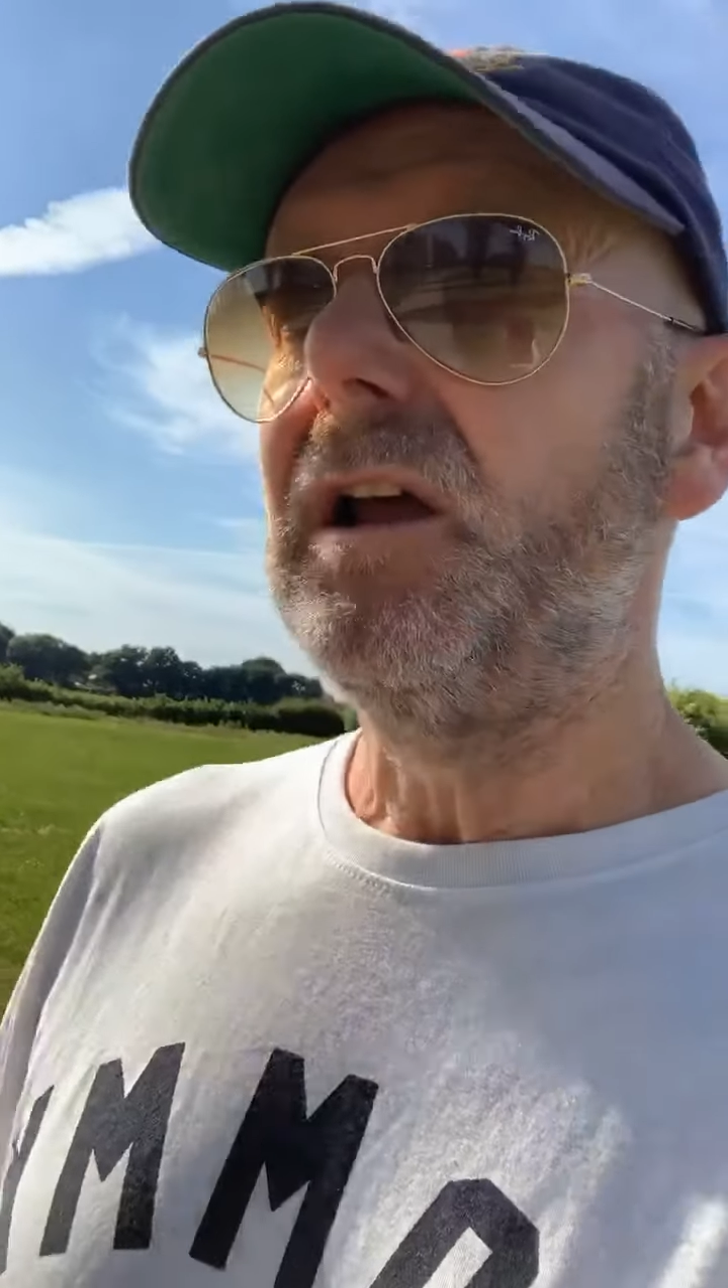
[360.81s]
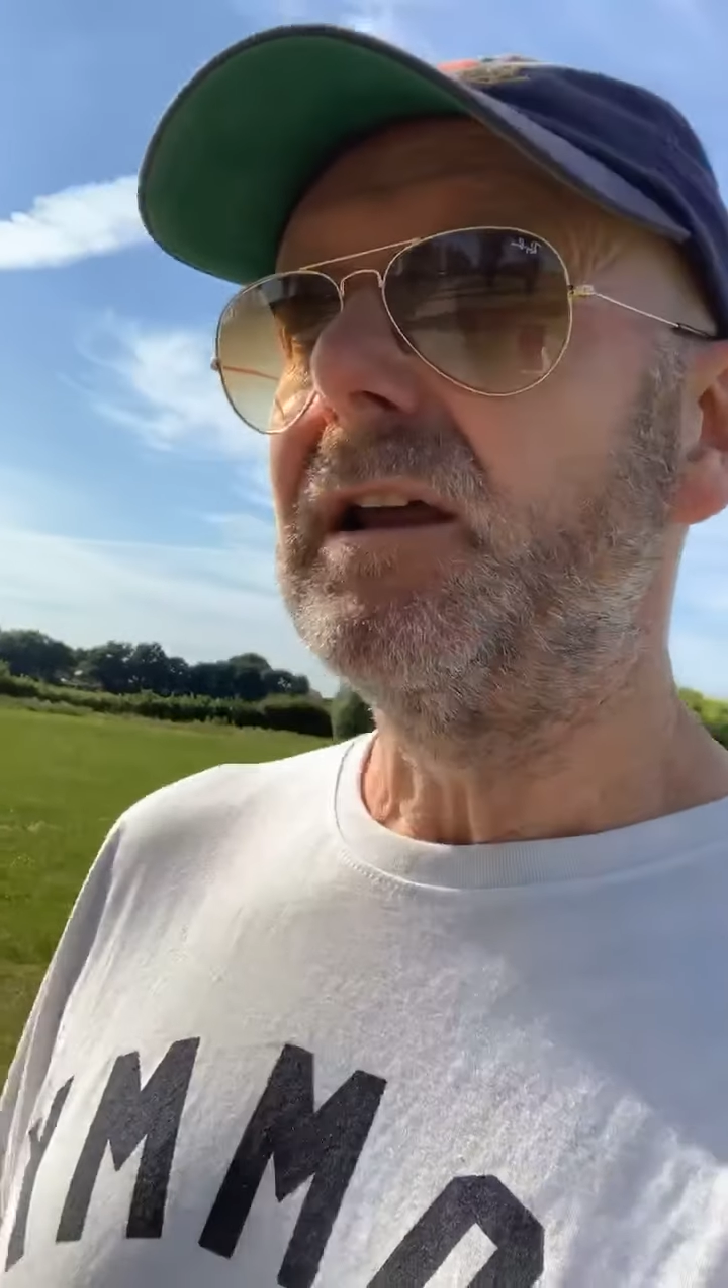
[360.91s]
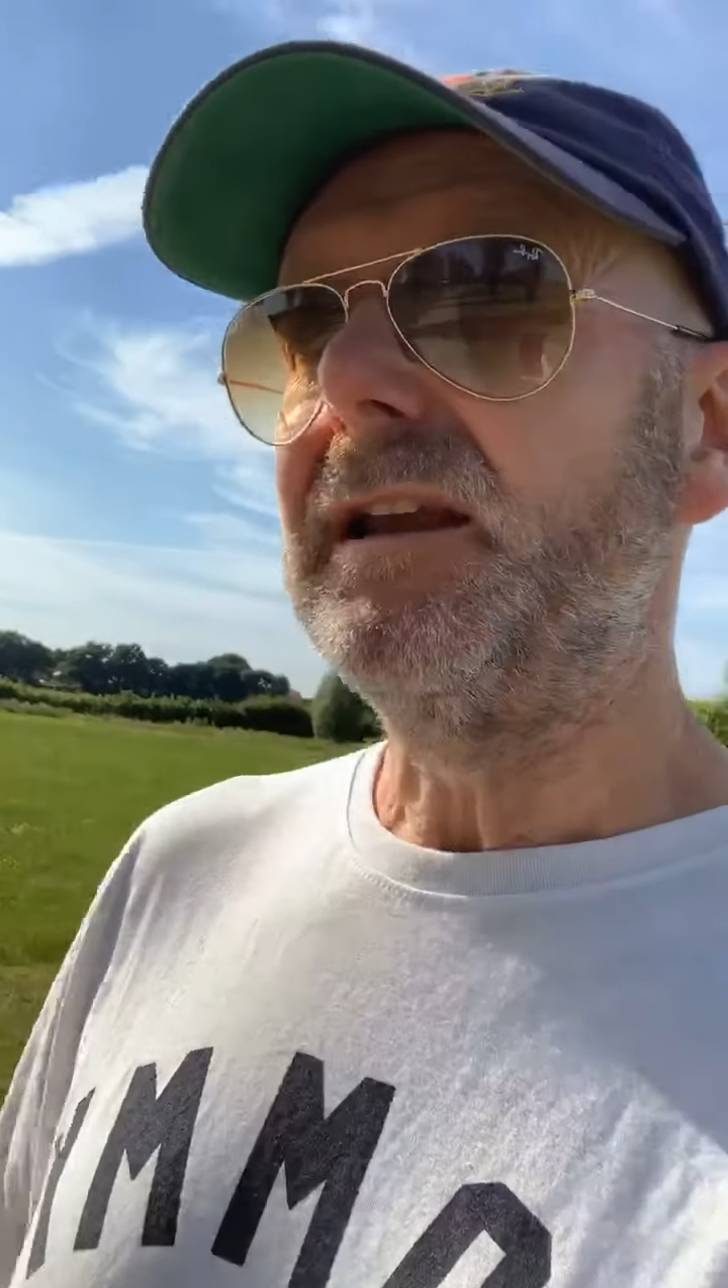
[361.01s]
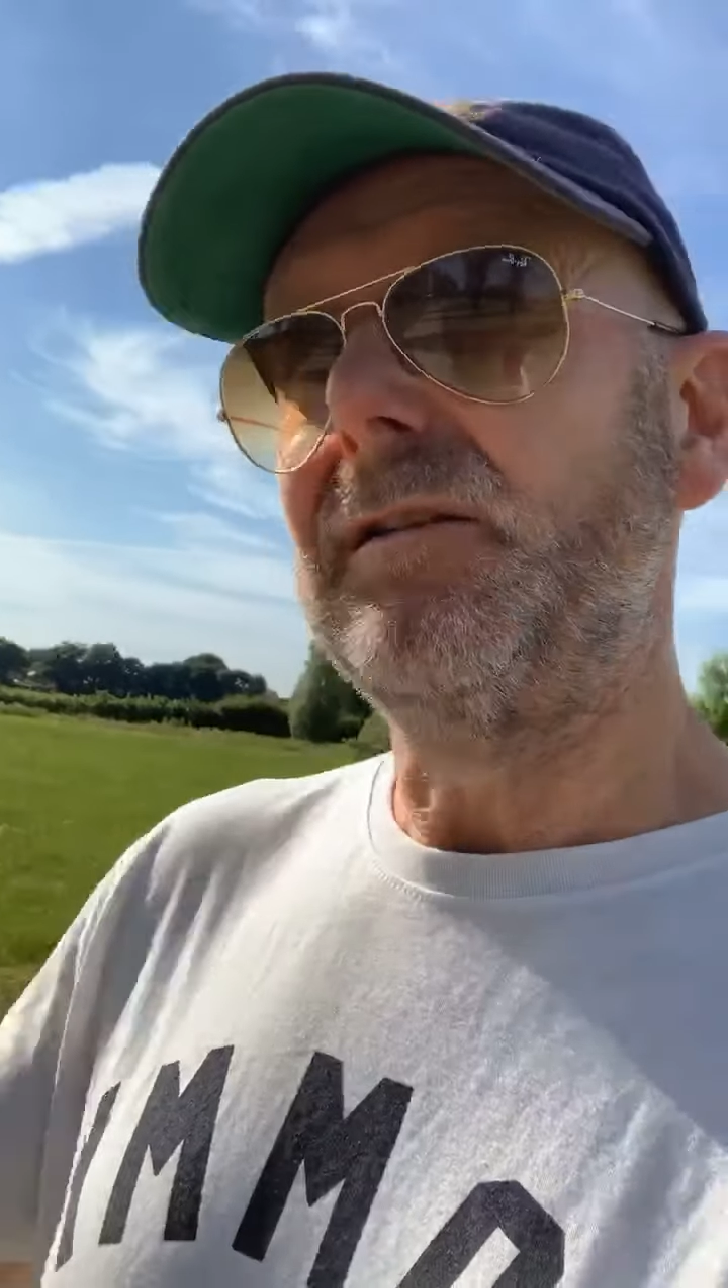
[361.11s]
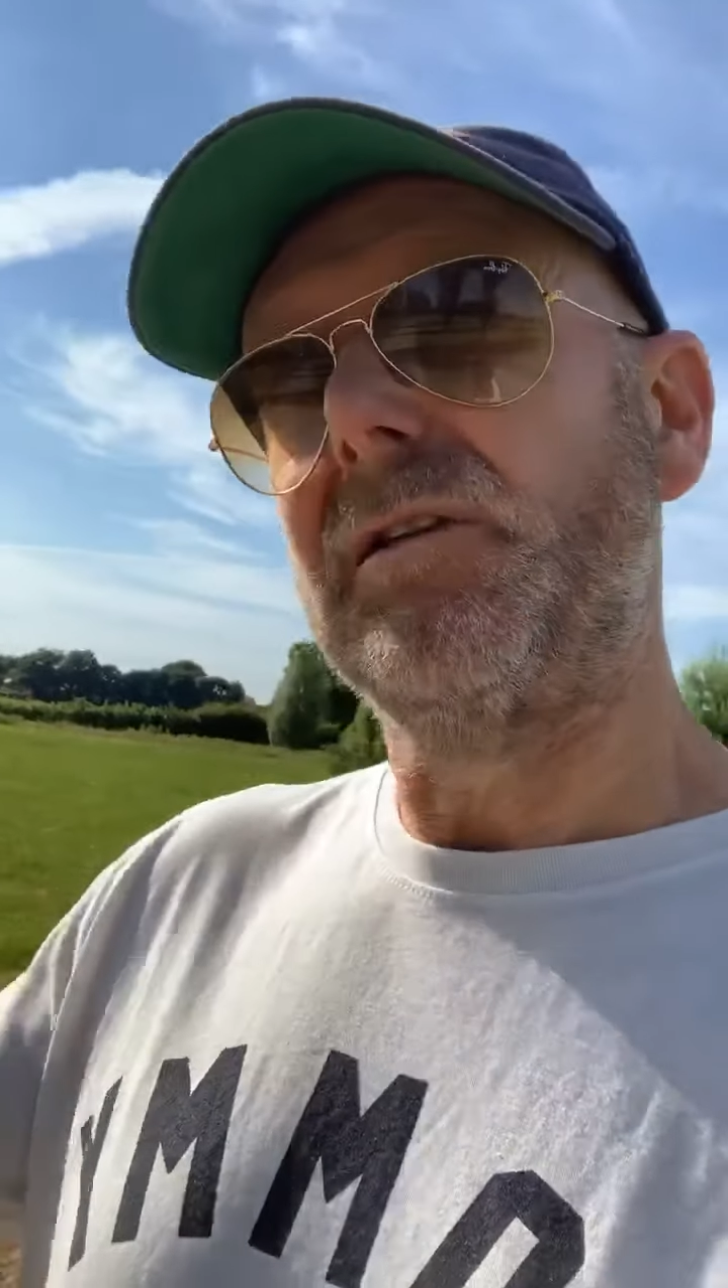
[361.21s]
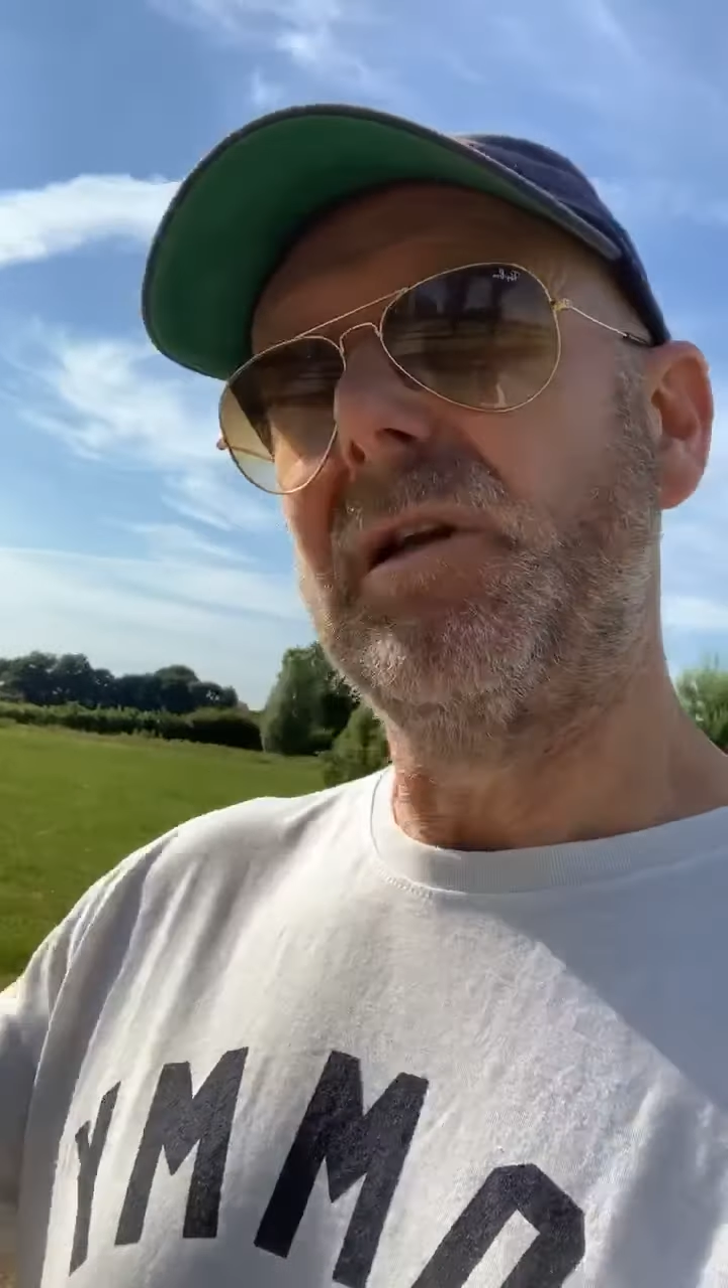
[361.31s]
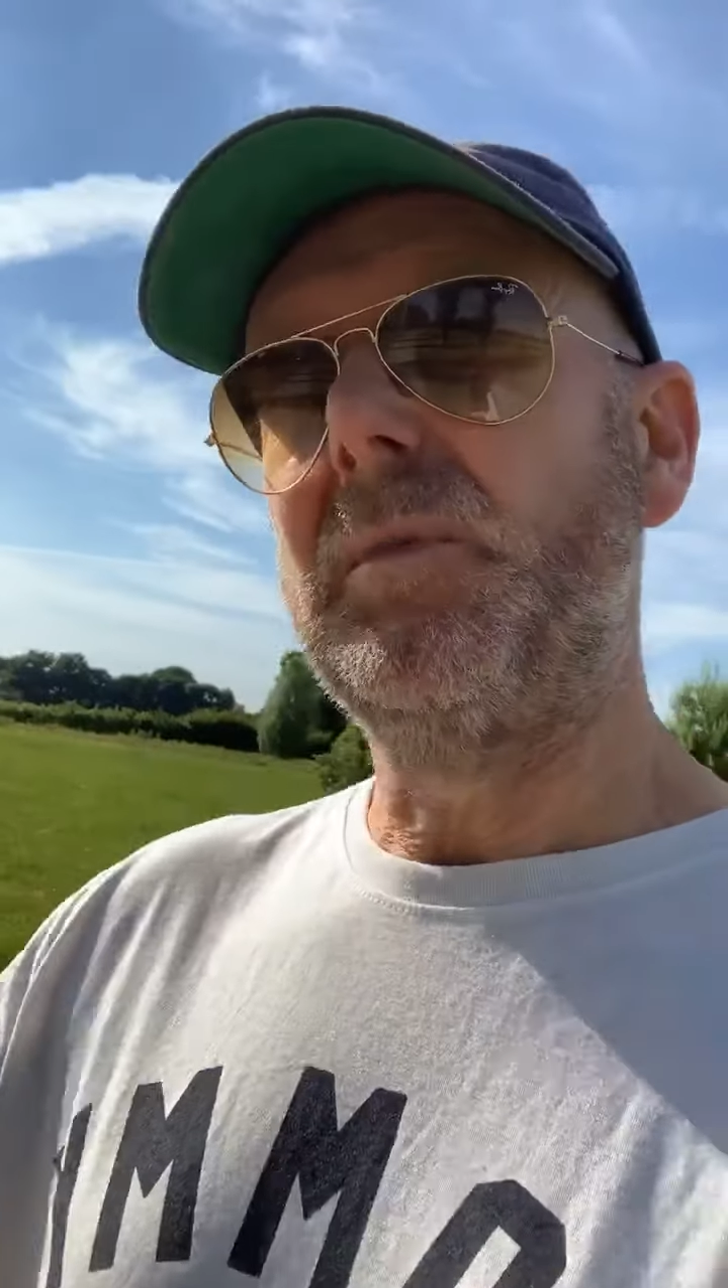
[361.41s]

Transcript: and then you look at it a